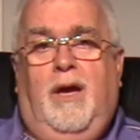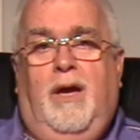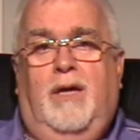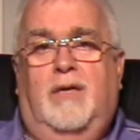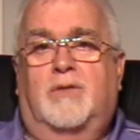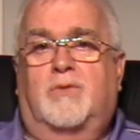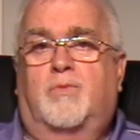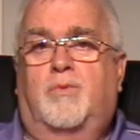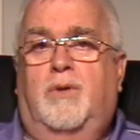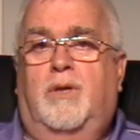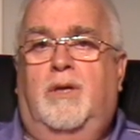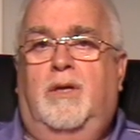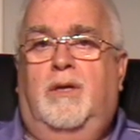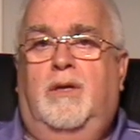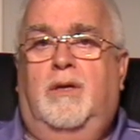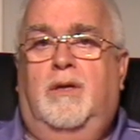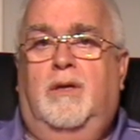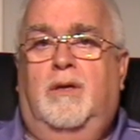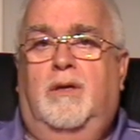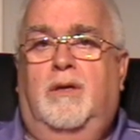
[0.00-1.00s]
as we
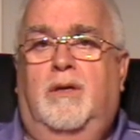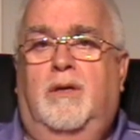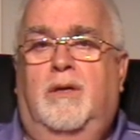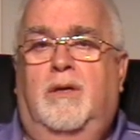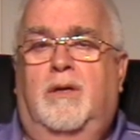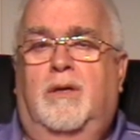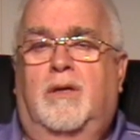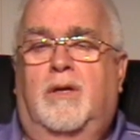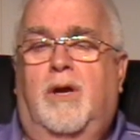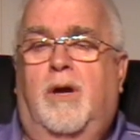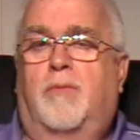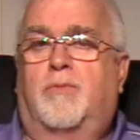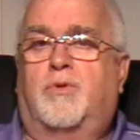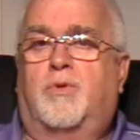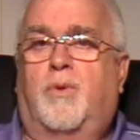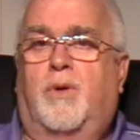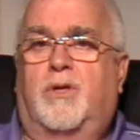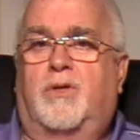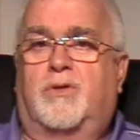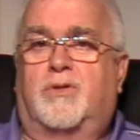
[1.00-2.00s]
come
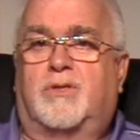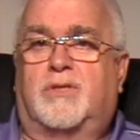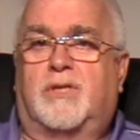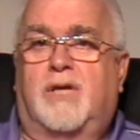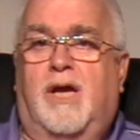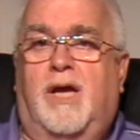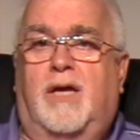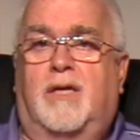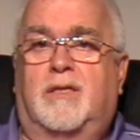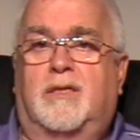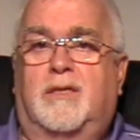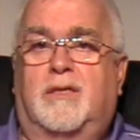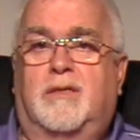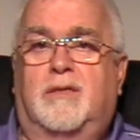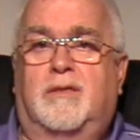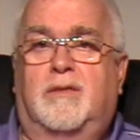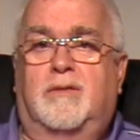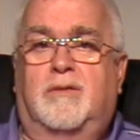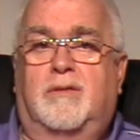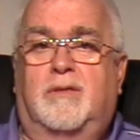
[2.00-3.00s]
to understand
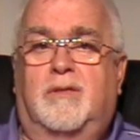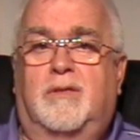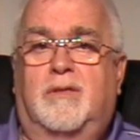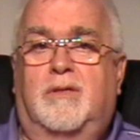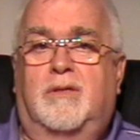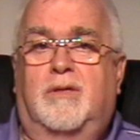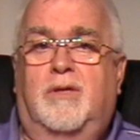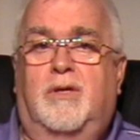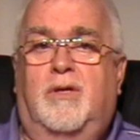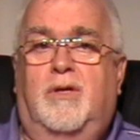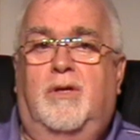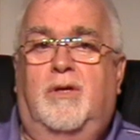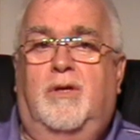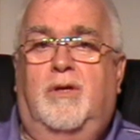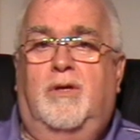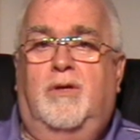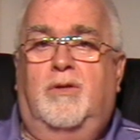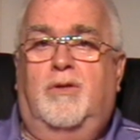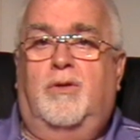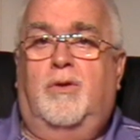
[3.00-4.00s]
it and
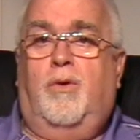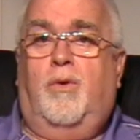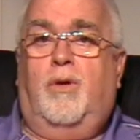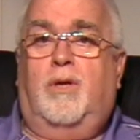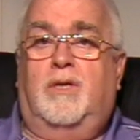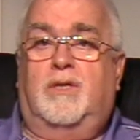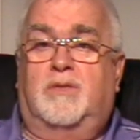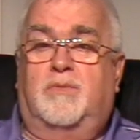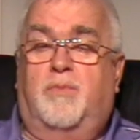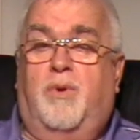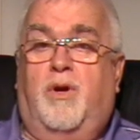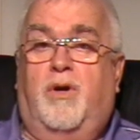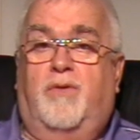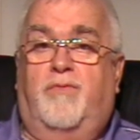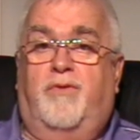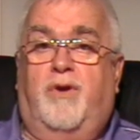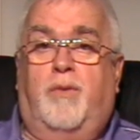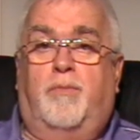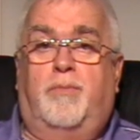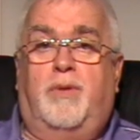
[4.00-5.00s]
know it as part
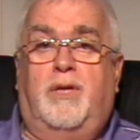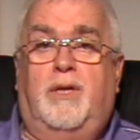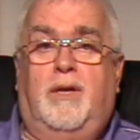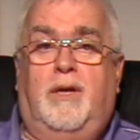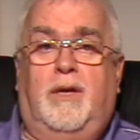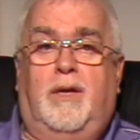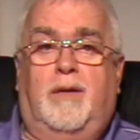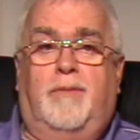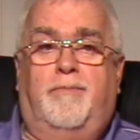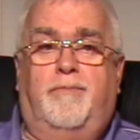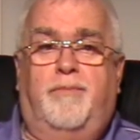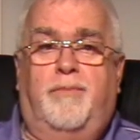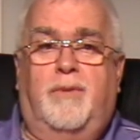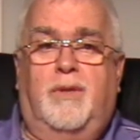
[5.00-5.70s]
of our being,